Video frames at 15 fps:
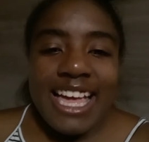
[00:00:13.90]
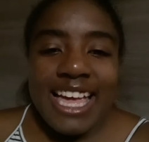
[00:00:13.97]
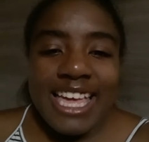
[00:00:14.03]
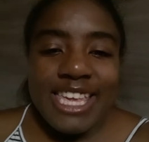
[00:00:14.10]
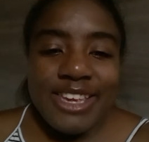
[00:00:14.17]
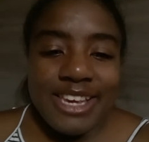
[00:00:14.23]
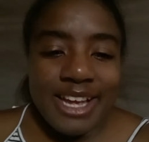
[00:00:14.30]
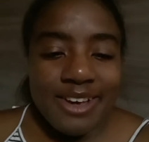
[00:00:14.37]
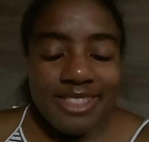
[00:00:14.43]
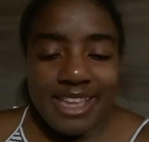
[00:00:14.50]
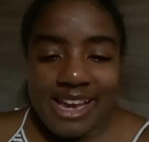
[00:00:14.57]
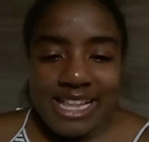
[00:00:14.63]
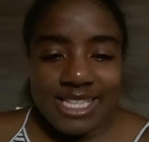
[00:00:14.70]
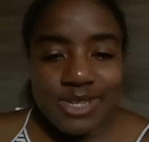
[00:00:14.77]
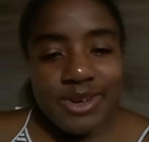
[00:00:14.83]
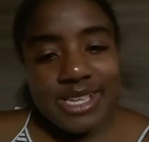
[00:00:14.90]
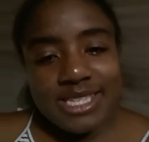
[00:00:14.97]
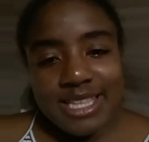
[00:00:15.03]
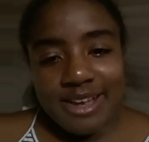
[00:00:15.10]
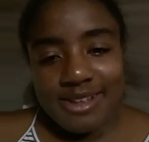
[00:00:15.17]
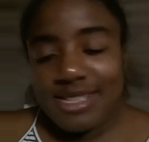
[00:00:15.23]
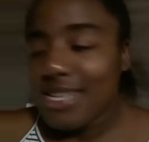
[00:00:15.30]
you know, there are twists,
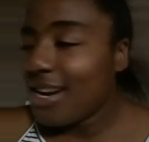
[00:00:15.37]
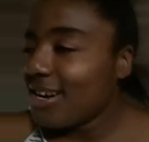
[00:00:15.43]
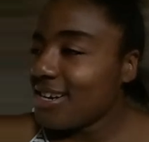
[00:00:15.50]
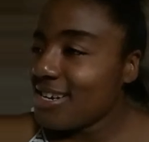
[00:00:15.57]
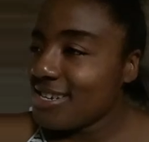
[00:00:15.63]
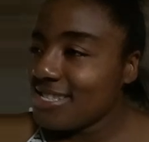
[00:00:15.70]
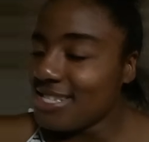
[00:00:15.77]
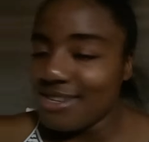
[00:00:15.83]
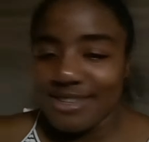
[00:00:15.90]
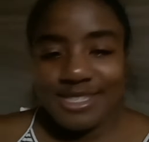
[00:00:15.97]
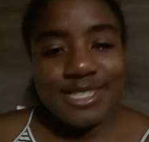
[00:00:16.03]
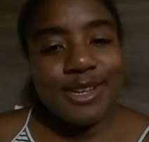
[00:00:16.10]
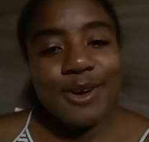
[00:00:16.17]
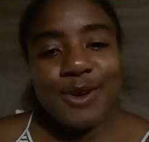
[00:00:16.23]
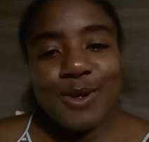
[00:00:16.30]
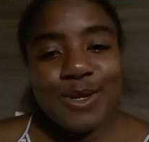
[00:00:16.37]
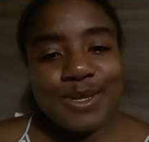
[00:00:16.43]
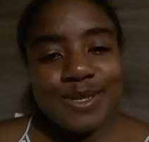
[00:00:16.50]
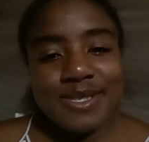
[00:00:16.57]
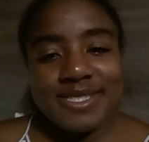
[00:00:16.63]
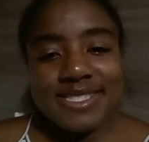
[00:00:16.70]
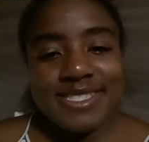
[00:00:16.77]
there are turns, there are
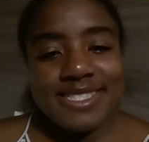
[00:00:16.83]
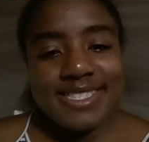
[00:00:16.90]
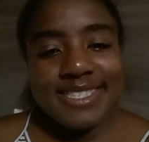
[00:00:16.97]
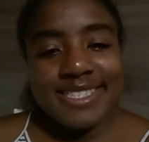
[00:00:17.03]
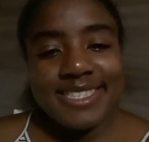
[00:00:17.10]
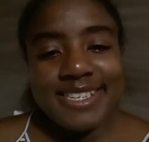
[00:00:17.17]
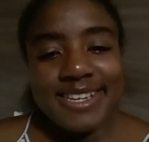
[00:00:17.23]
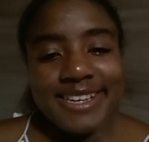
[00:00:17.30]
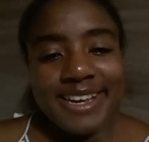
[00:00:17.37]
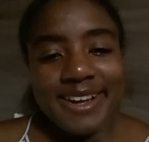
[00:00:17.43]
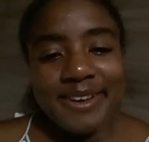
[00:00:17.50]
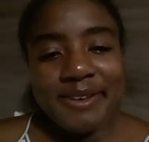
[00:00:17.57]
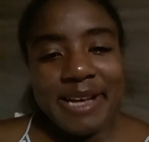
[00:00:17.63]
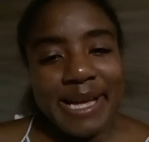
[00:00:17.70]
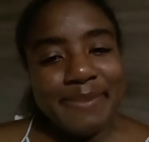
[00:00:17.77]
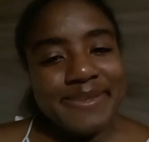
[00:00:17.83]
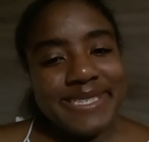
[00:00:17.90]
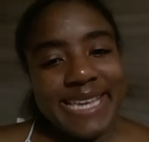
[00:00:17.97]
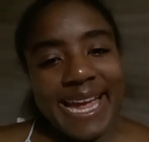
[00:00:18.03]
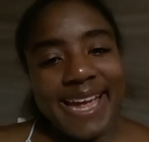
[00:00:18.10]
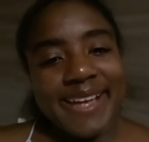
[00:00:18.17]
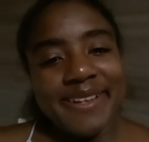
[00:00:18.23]
circles, you know, ups,
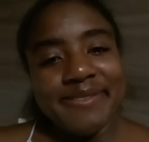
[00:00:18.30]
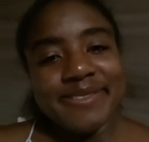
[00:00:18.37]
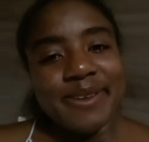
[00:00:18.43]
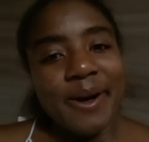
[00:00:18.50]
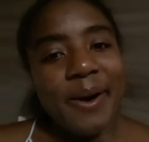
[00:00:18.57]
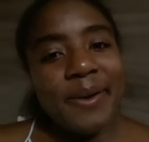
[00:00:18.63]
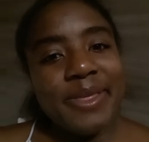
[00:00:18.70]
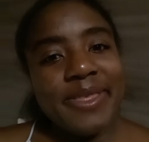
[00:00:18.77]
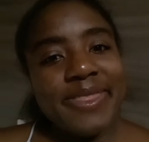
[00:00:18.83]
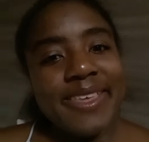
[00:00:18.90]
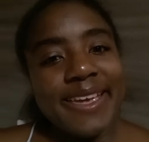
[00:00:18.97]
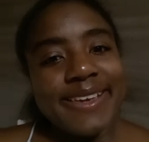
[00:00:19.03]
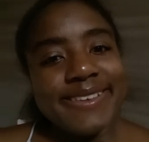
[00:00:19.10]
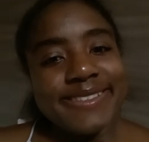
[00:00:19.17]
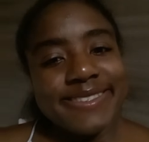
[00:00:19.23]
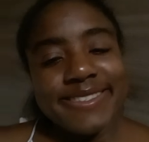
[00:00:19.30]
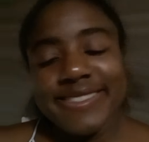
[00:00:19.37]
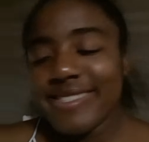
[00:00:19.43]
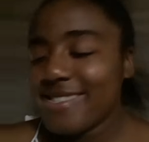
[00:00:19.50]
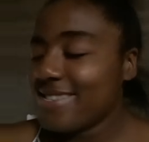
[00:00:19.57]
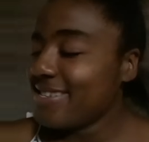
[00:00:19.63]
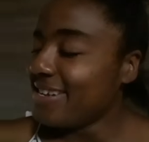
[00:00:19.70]
downs, all the
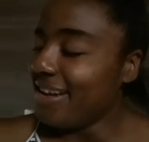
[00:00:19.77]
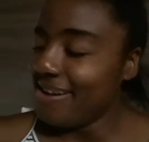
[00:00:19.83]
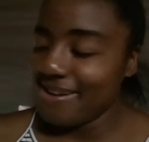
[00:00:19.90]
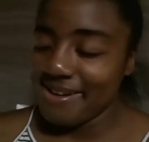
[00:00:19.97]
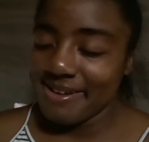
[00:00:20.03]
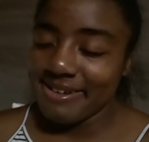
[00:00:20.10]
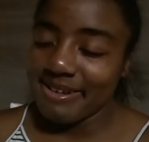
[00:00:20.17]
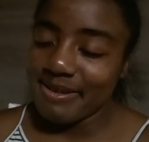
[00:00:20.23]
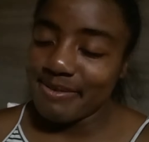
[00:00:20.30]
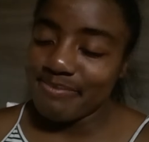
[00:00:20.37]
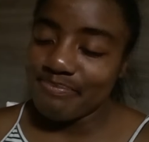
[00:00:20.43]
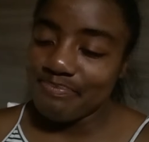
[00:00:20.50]
things. Um,